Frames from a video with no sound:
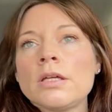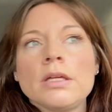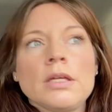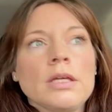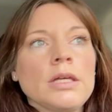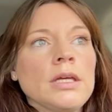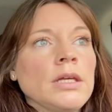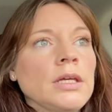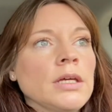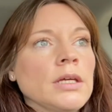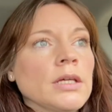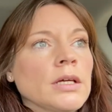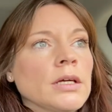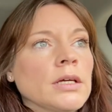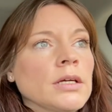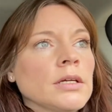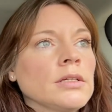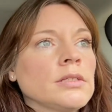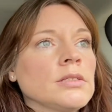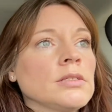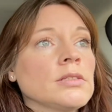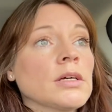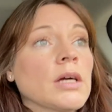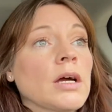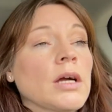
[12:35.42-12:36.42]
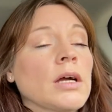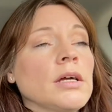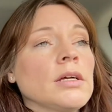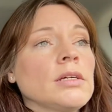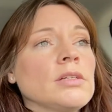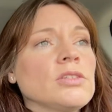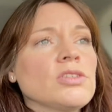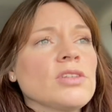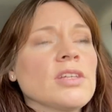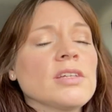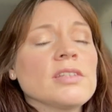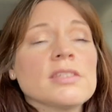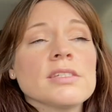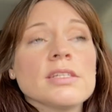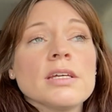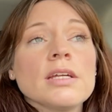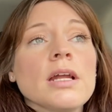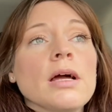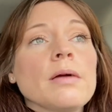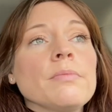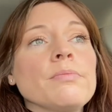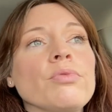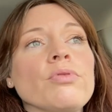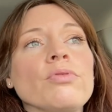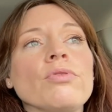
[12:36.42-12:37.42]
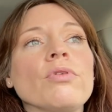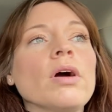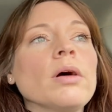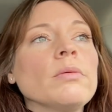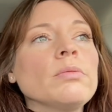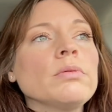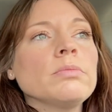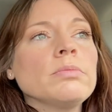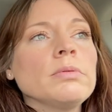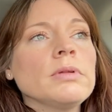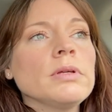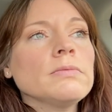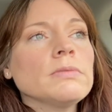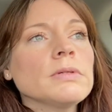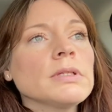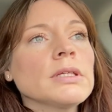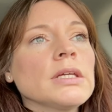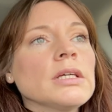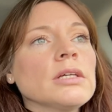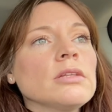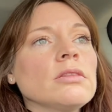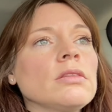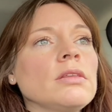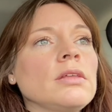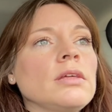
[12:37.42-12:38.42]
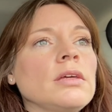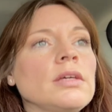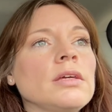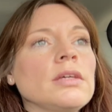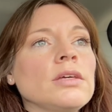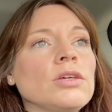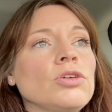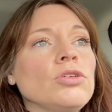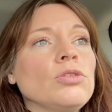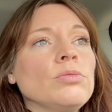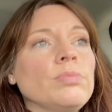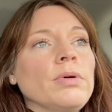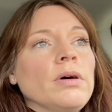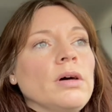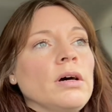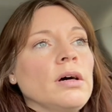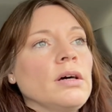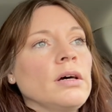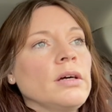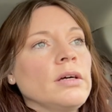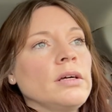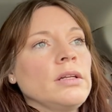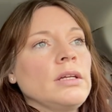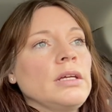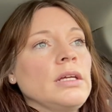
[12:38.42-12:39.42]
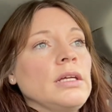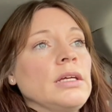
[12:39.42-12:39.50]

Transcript: and I, they said I probably would get the coupon